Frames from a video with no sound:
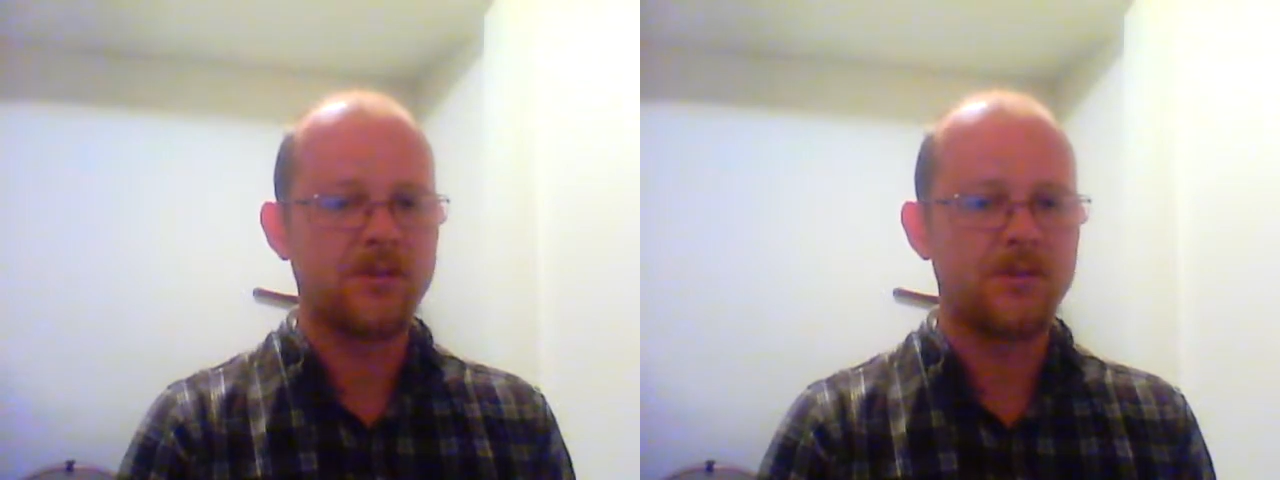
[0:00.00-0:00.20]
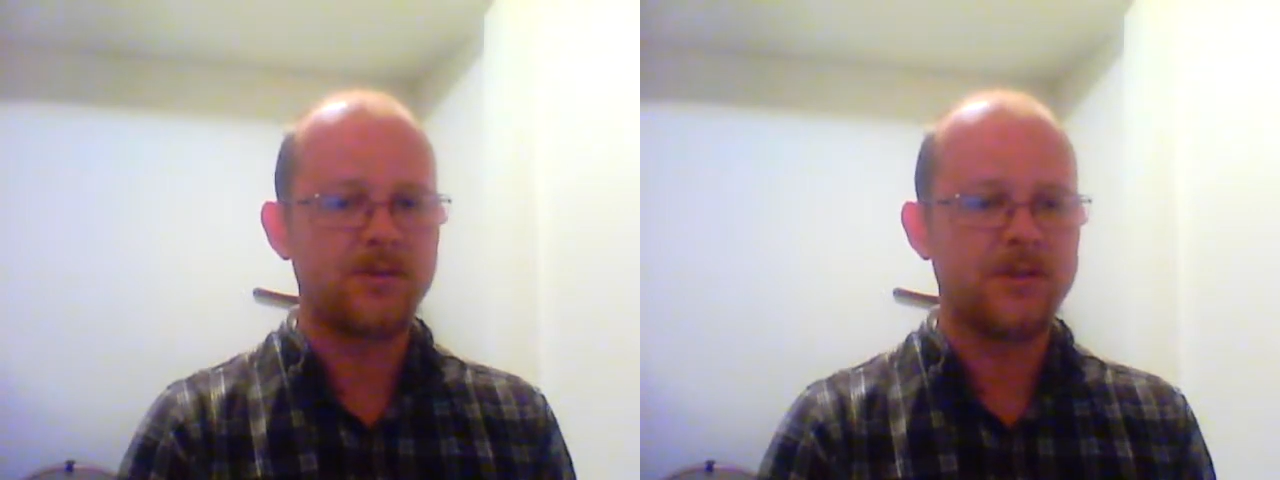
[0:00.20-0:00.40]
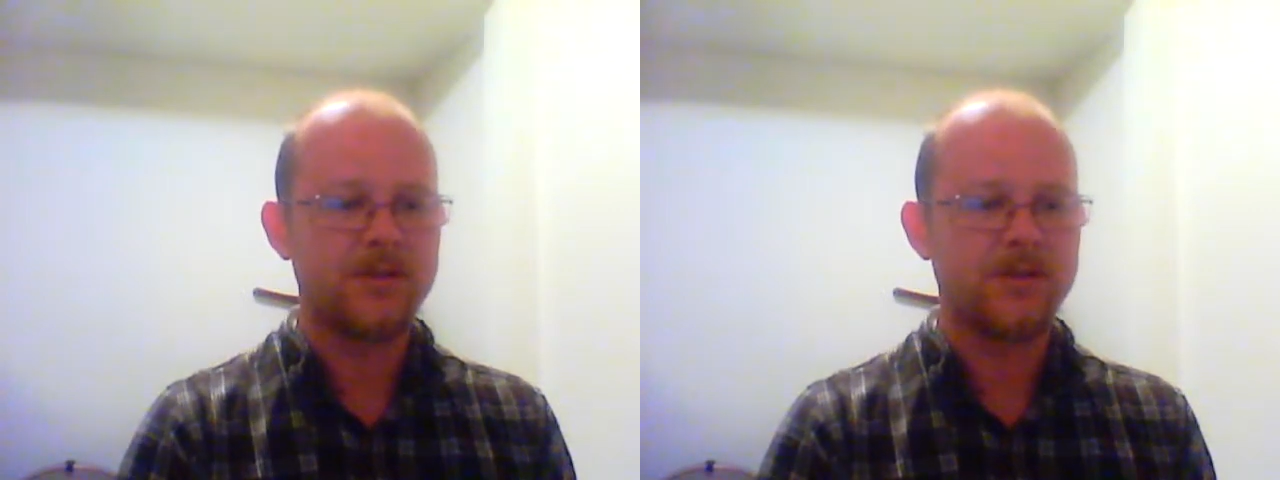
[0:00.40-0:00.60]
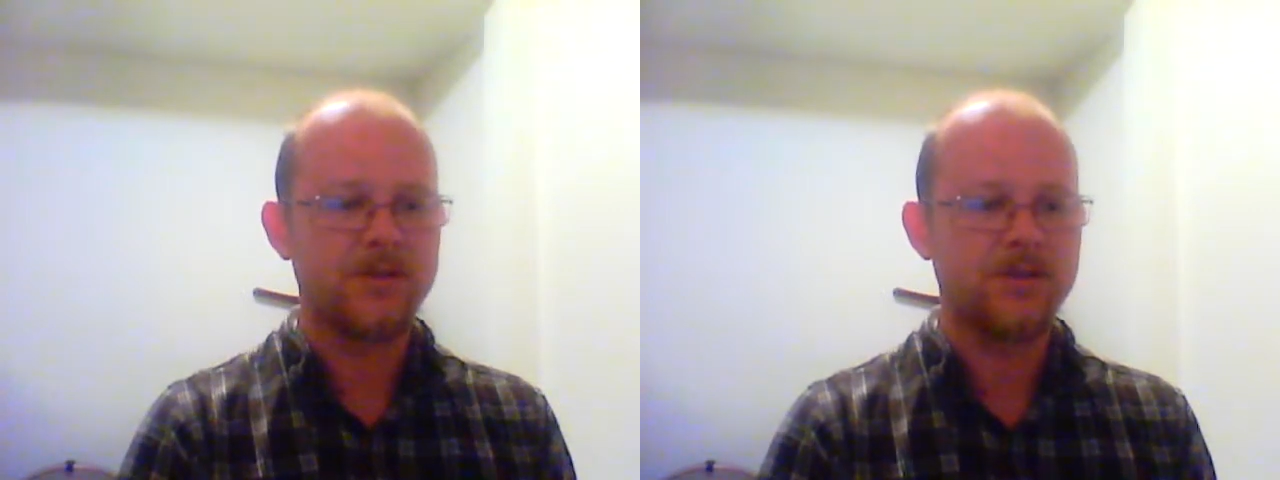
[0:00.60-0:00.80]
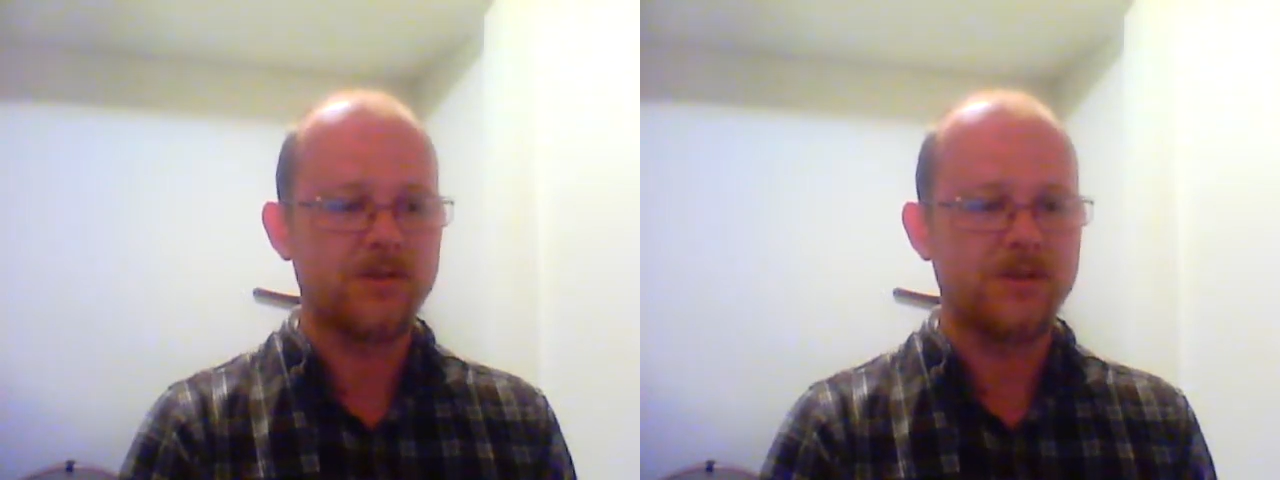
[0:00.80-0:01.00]
Goldings or
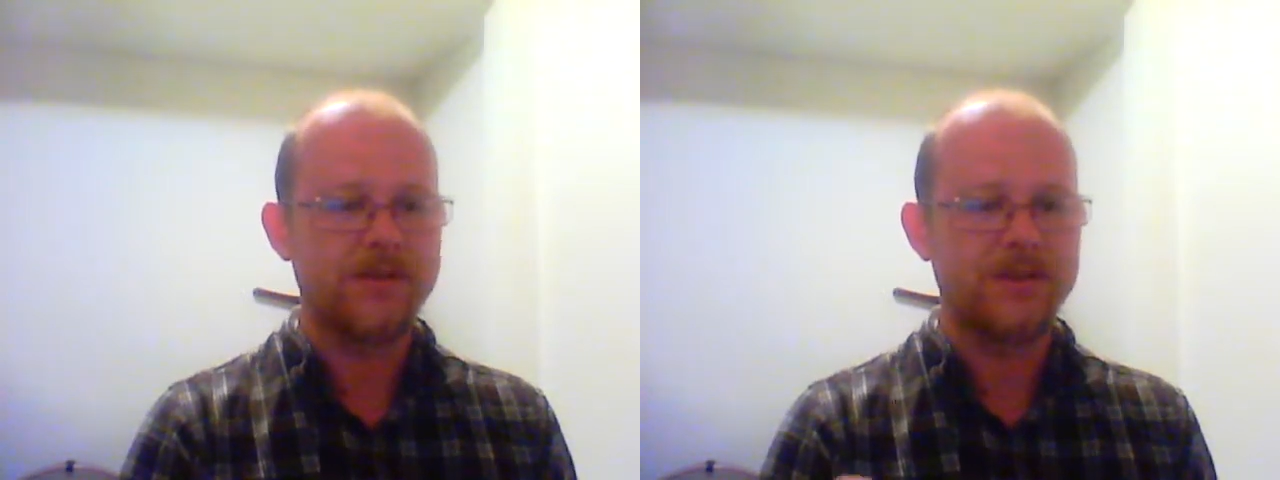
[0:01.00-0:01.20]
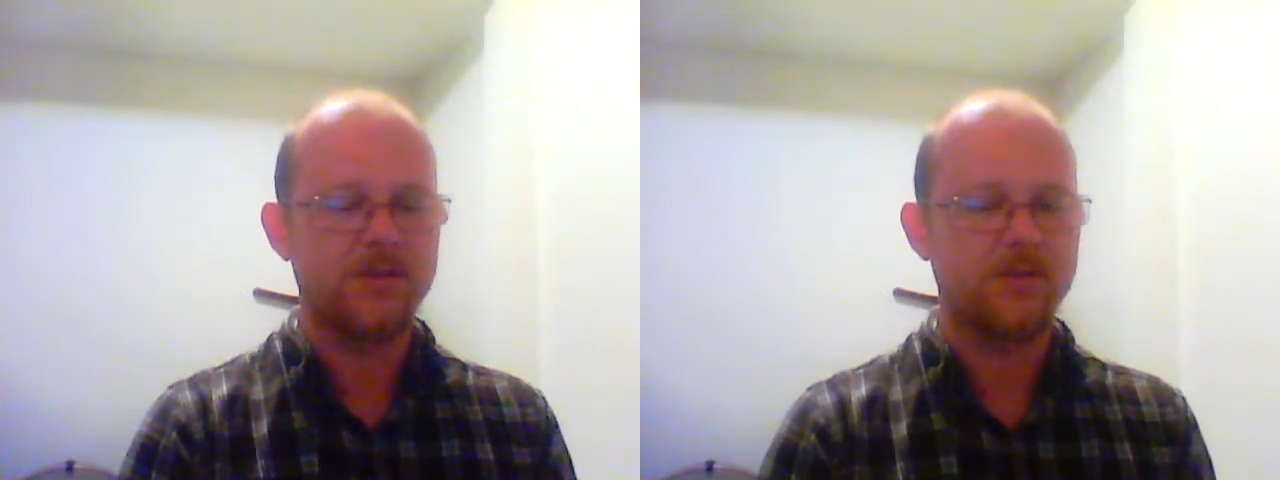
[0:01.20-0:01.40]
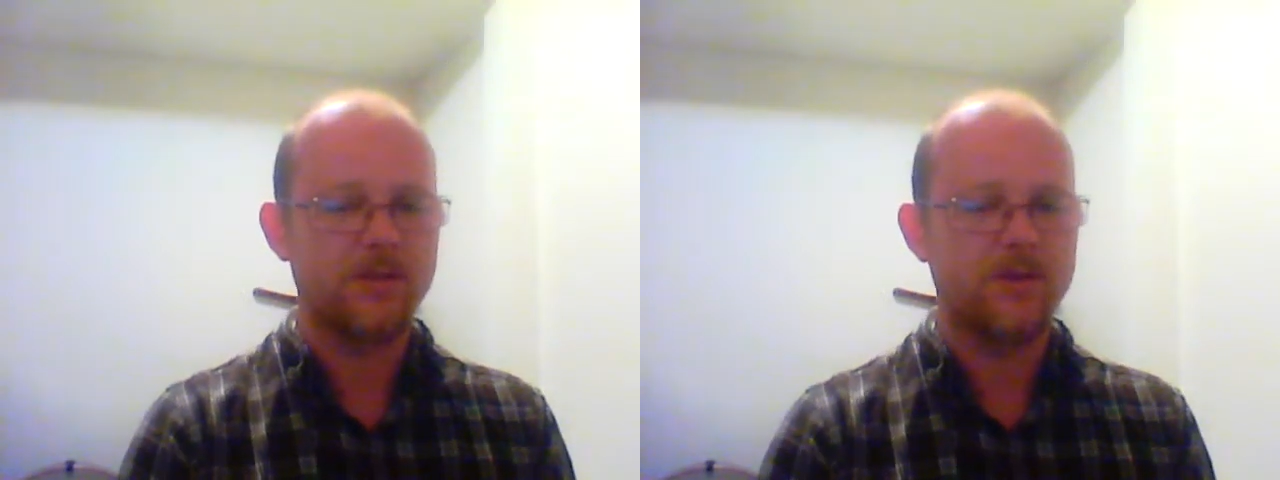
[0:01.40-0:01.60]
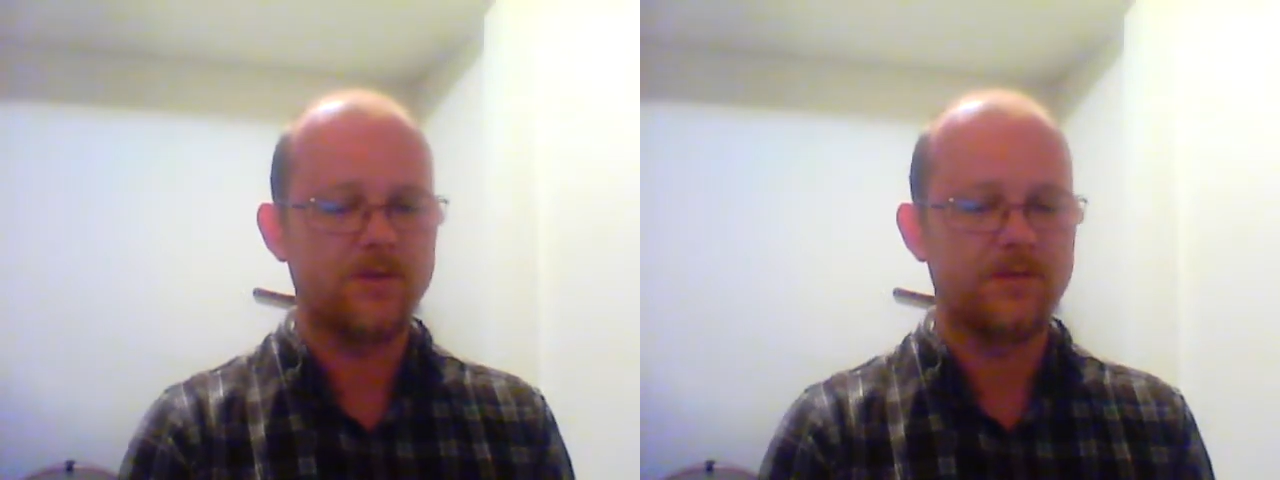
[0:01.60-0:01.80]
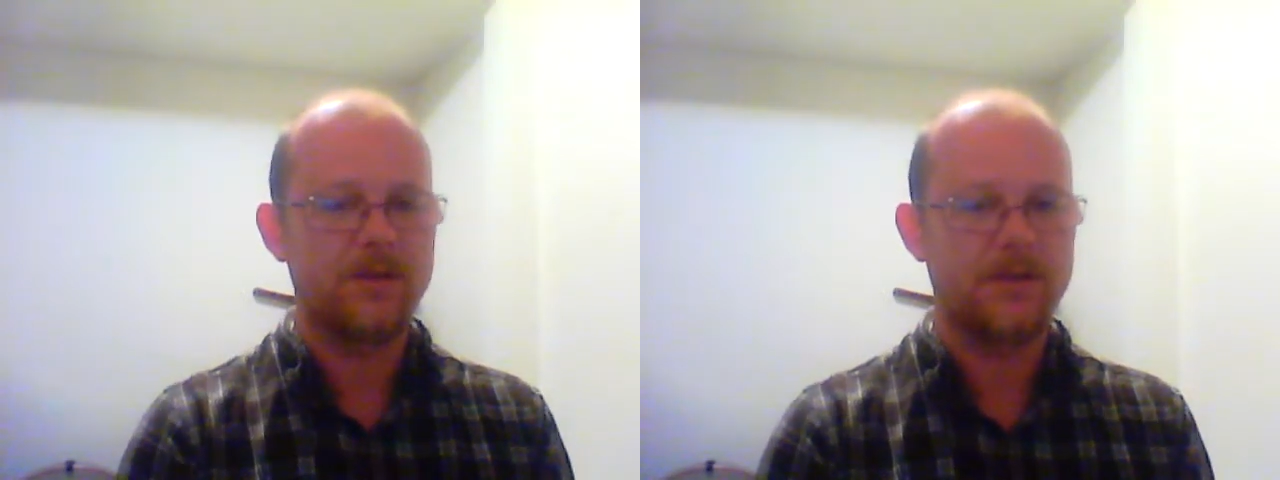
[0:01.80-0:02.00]
some Glacier would
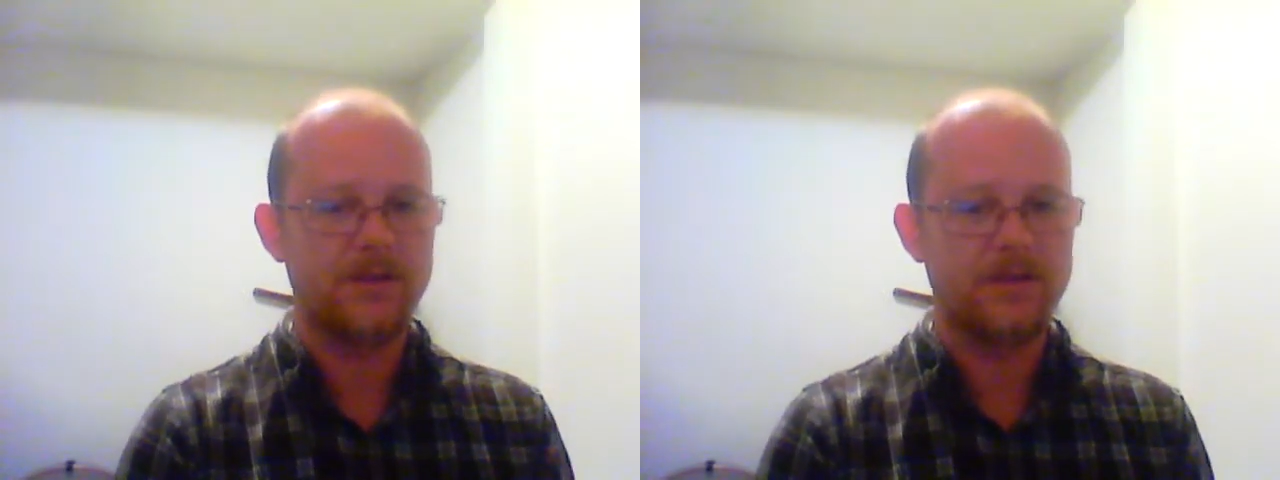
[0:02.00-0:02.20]
have